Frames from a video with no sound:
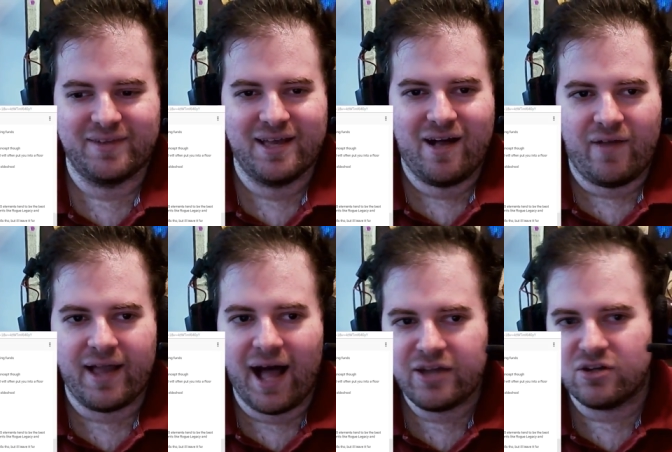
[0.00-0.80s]
Like,
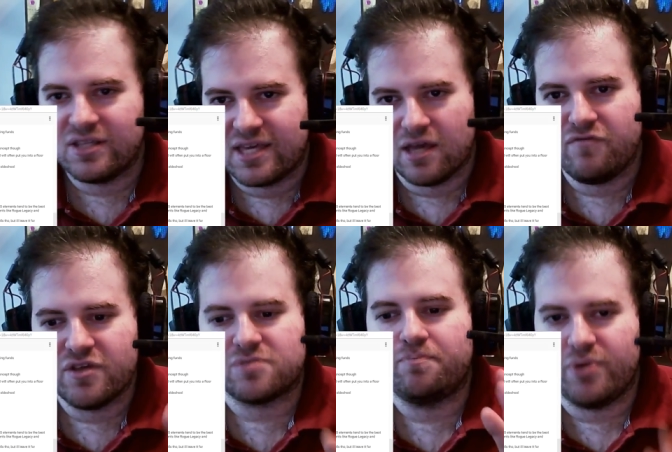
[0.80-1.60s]
I could give
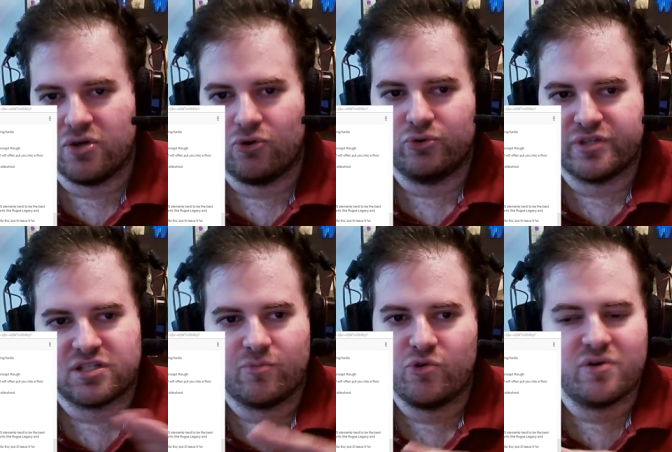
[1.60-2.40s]
this build to
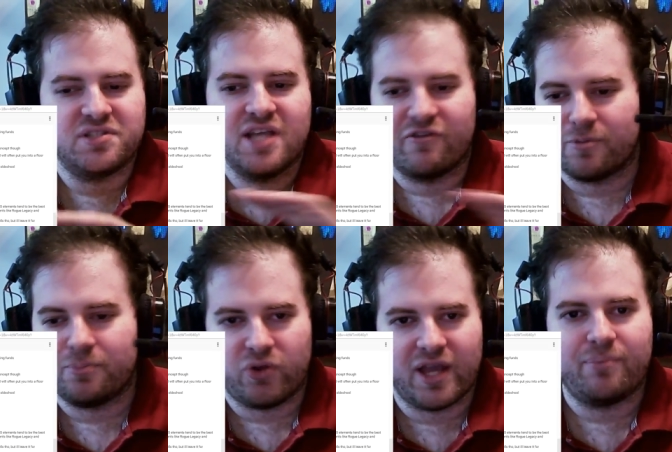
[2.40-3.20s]
someone who has never
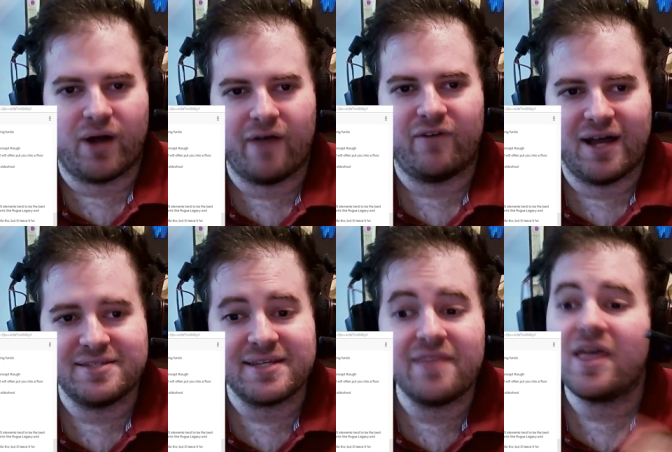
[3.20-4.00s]
played Binding of
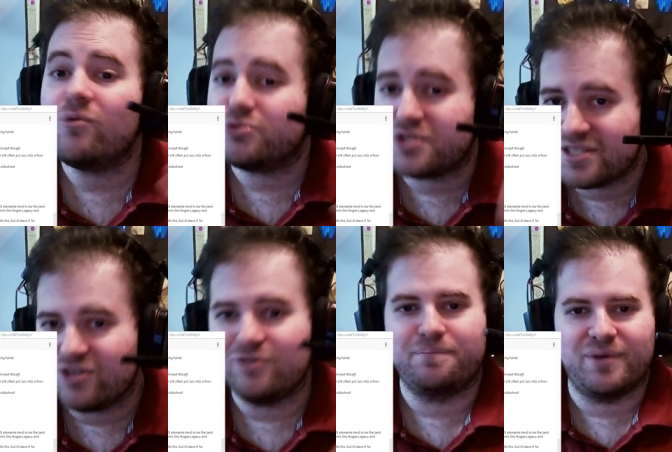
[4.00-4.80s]
Isaac, and they will
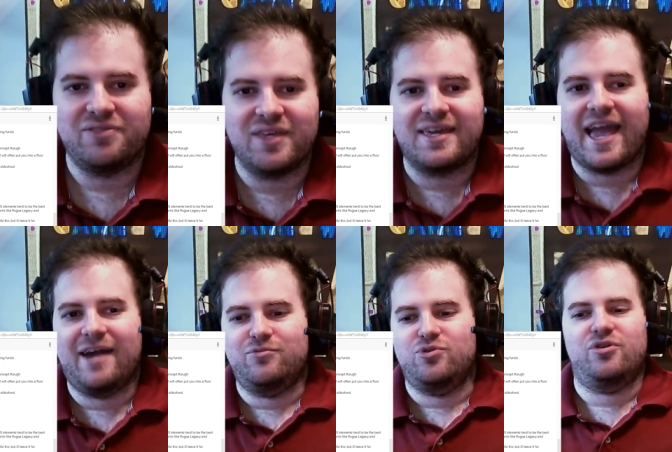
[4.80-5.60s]
still beat the
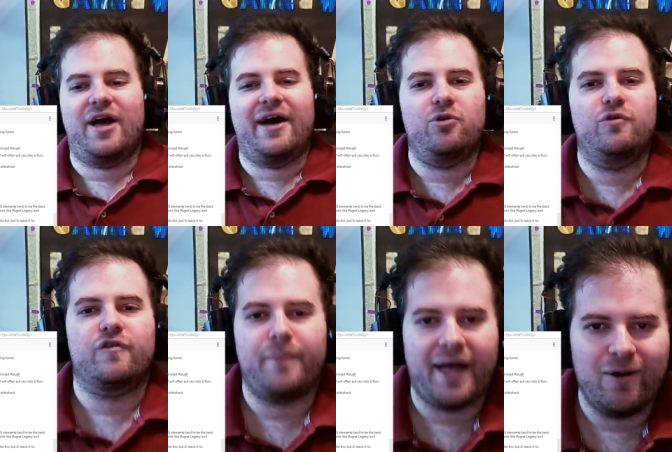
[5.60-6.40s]
game due to how
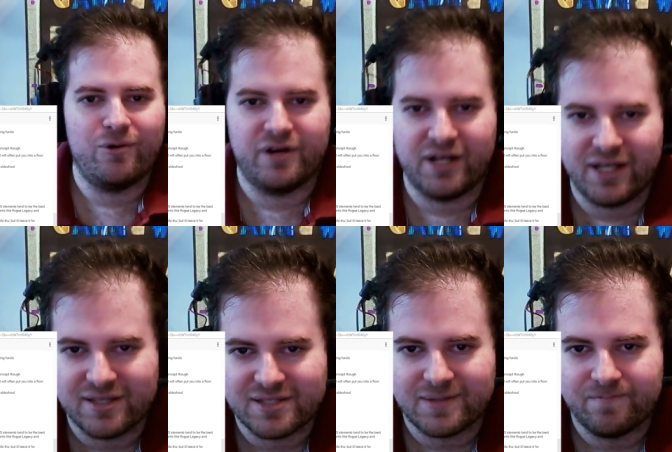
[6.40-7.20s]
overpowered it
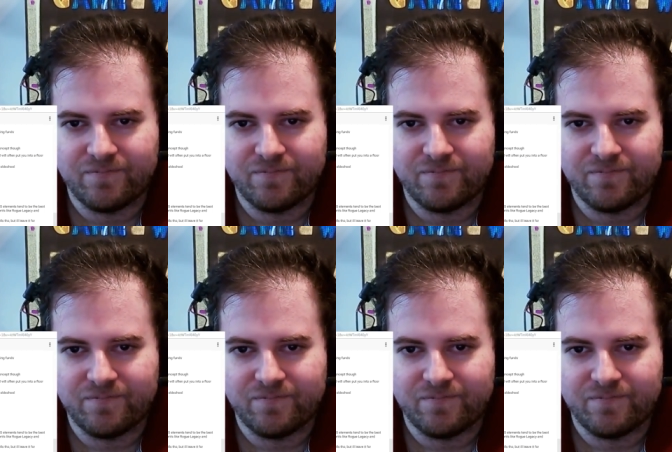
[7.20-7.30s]
is.